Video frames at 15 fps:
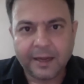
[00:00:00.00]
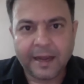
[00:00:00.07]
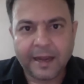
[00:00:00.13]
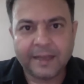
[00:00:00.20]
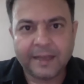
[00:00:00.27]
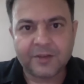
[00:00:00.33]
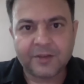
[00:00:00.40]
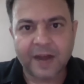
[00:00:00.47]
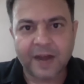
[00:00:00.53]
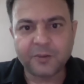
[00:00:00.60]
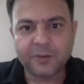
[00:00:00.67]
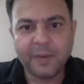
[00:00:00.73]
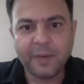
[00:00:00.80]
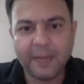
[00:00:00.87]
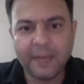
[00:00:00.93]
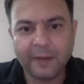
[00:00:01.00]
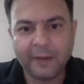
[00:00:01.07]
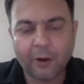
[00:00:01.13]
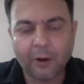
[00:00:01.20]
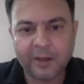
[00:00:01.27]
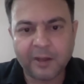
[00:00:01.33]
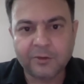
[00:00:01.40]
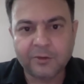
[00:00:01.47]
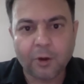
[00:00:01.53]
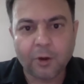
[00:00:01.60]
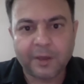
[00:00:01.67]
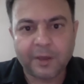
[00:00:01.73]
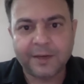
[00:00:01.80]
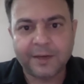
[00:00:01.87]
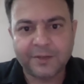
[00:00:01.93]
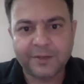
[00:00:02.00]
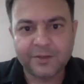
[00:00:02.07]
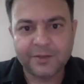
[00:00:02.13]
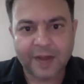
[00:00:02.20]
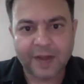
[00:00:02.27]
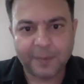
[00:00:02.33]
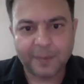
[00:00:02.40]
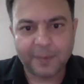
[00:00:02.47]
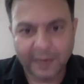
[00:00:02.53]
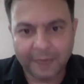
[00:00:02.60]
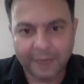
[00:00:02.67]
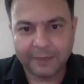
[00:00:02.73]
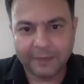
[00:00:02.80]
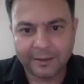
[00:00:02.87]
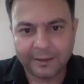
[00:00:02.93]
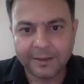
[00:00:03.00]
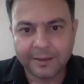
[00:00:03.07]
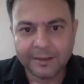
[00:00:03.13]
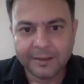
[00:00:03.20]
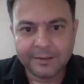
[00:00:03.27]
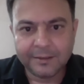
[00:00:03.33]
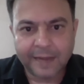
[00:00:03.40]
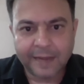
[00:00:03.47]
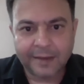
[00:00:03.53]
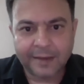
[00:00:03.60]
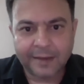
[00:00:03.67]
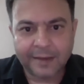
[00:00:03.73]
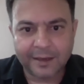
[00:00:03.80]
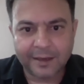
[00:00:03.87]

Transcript: and he starts believing, or his courtiers start believing that